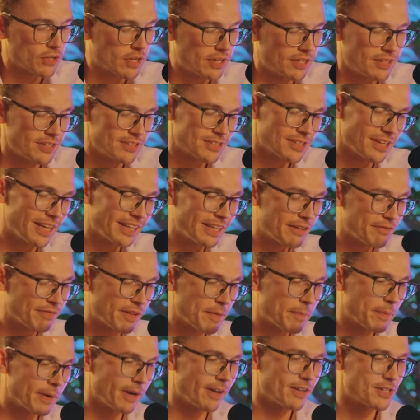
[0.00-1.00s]
the slightly
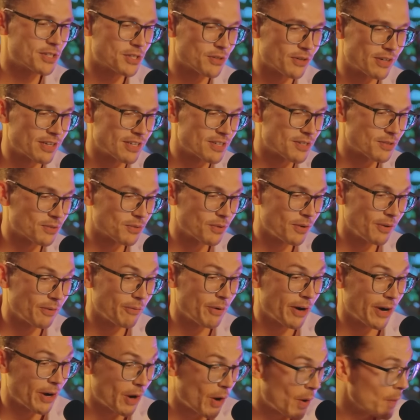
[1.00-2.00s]
flippant answer is,
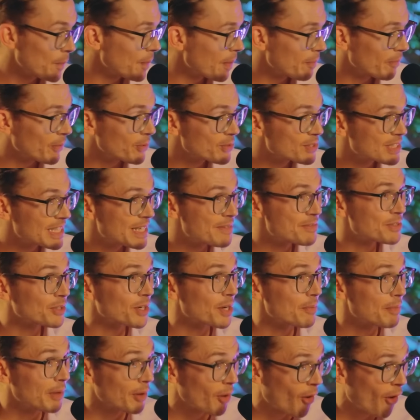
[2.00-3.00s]
I hope that most teams are
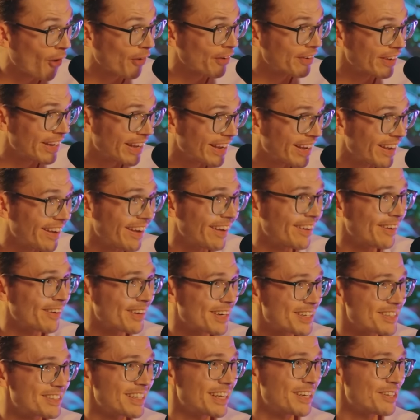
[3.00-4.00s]
going to be on holiday
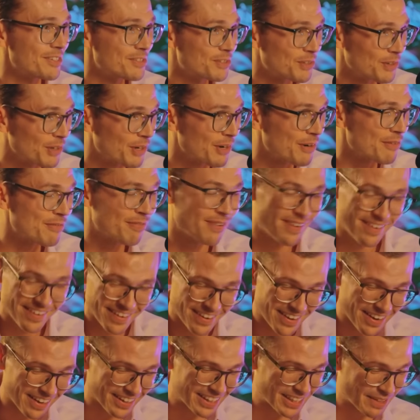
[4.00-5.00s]
because they deserve
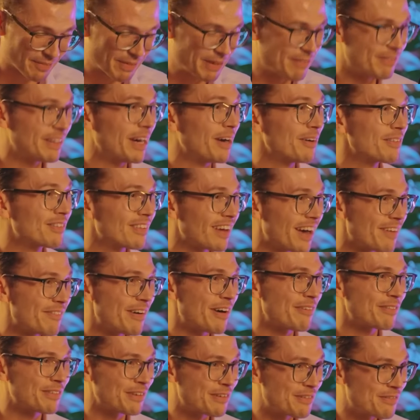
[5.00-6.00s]
a little bit of downtime
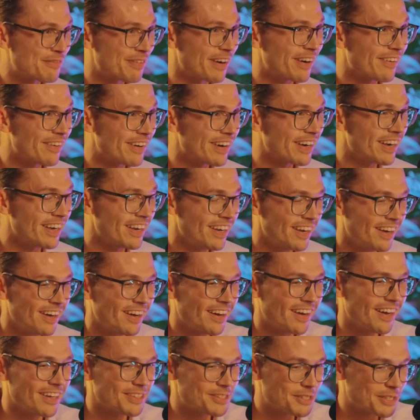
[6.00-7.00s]
after a very
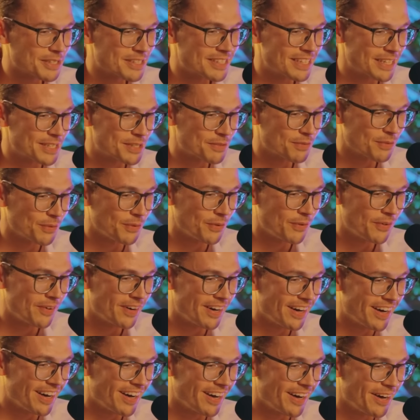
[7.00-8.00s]
successful
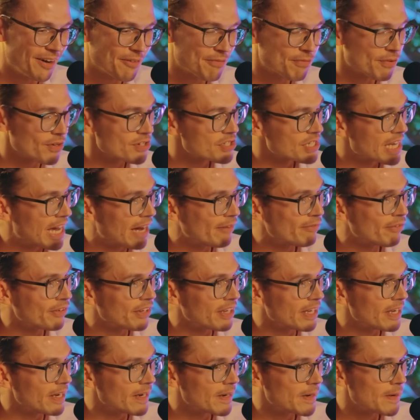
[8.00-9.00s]
first half of the
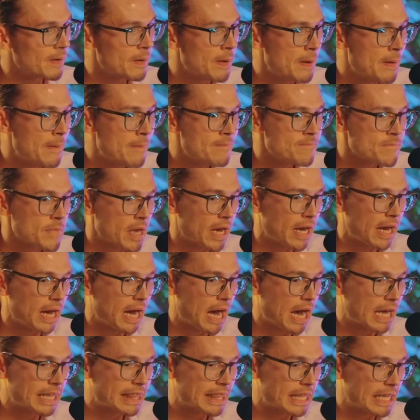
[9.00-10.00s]
year.
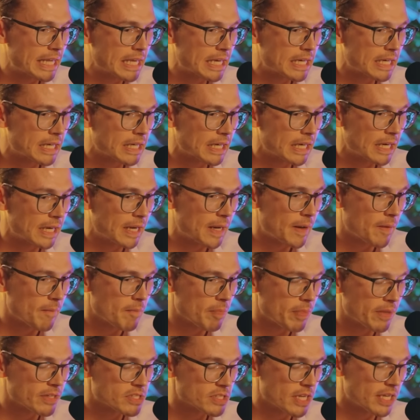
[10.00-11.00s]
I think
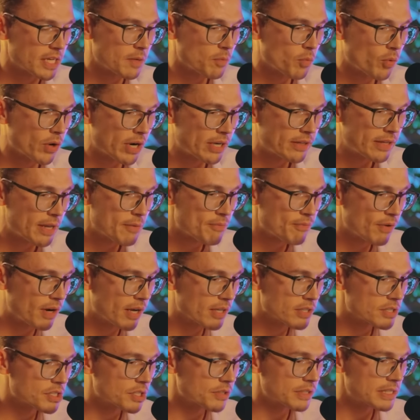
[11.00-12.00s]
a slightly more in-depth
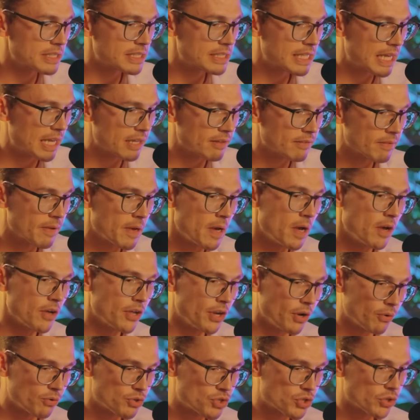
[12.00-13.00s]
answer is that,
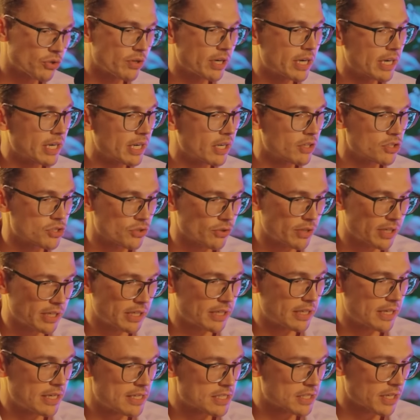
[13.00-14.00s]
during
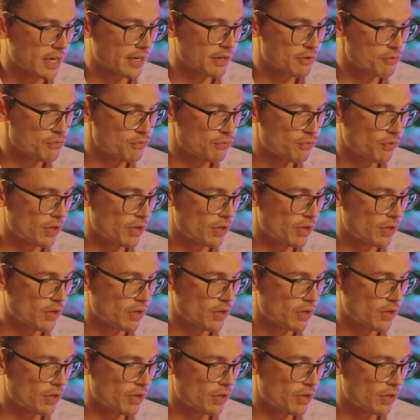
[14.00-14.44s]
these kind of,